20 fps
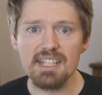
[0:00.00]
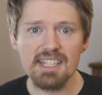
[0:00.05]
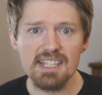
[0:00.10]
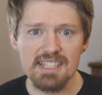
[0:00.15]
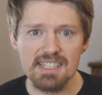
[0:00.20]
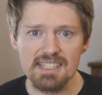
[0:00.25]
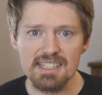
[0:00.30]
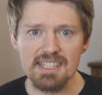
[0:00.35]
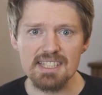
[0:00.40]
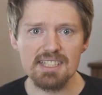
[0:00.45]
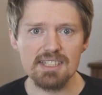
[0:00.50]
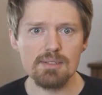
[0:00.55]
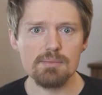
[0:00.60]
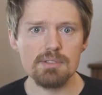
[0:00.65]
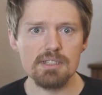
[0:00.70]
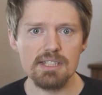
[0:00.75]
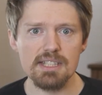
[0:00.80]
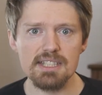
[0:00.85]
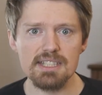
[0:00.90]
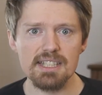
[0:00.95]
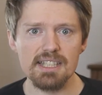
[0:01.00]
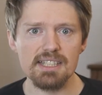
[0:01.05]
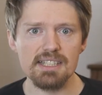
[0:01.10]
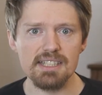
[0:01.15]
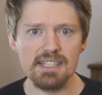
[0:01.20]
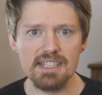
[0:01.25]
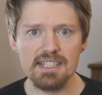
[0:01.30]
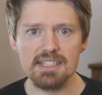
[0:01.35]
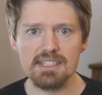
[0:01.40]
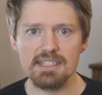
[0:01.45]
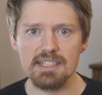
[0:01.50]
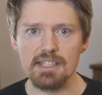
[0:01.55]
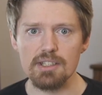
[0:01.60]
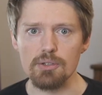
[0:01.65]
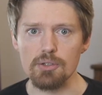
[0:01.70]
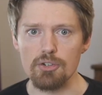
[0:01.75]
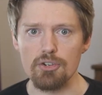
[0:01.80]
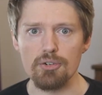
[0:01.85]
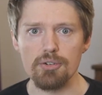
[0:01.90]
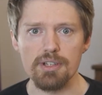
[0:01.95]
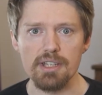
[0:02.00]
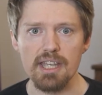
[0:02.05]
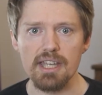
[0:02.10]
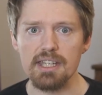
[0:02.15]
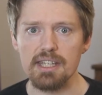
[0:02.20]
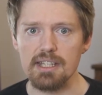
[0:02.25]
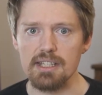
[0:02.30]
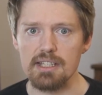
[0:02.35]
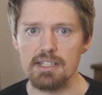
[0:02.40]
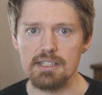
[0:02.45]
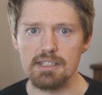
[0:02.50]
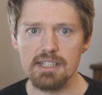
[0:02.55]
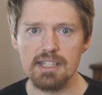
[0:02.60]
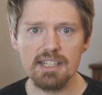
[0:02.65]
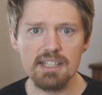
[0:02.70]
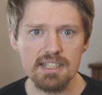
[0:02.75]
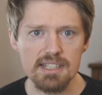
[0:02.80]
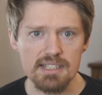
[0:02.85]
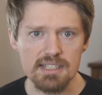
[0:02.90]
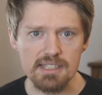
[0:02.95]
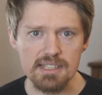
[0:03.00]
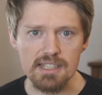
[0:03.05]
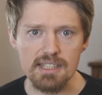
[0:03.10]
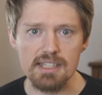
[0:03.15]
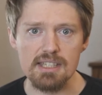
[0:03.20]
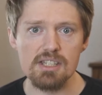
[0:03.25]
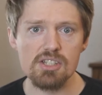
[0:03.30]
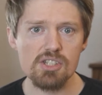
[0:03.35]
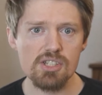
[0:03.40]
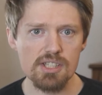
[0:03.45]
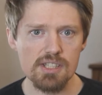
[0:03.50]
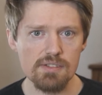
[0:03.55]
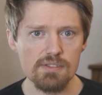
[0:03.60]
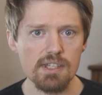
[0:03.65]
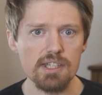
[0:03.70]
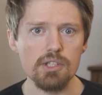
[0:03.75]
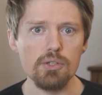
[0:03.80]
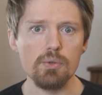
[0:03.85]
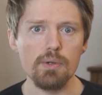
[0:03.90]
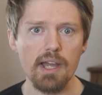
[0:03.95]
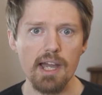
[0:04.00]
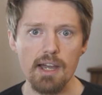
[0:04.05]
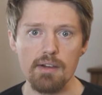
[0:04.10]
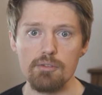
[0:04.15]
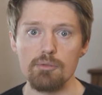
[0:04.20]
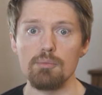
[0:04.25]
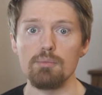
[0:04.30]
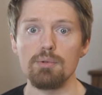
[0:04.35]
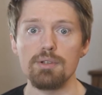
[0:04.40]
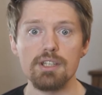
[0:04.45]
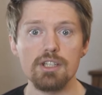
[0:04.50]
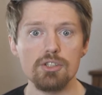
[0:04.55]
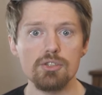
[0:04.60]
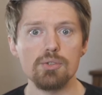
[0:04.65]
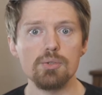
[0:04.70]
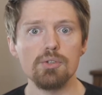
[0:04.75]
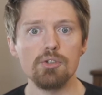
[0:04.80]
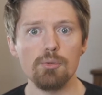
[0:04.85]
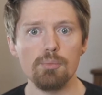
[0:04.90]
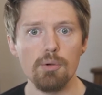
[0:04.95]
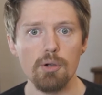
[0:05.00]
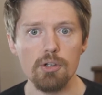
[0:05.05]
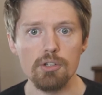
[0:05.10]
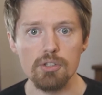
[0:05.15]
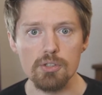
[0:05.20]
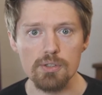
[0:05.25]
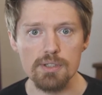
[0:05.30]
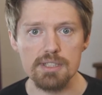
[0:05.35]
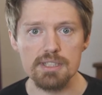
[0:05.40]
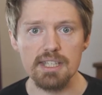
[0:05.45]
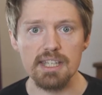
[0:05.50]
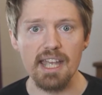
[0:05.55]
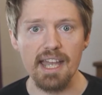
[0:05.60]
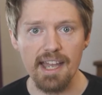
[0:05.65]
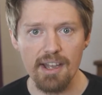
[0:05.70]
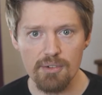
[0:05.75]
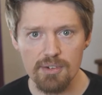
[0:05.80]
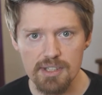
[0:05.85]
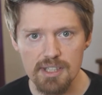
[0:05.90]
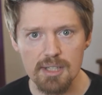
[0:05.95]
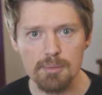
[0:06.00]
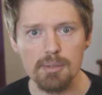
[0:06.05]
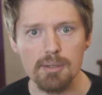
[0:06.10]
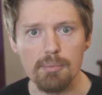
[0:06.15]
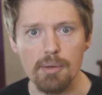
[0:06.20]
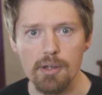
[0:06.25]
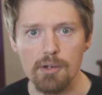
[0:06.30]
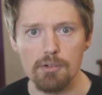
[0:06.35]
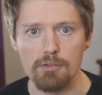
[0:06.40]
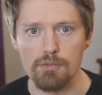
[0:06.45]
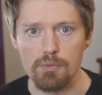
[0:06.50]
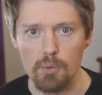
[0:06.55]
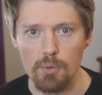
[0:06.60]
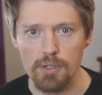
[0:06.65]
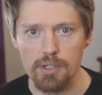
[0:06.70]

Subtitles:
these systems and these ideas that you're creating and take this initiative that you have and bring it to your partner and say, how can I be better for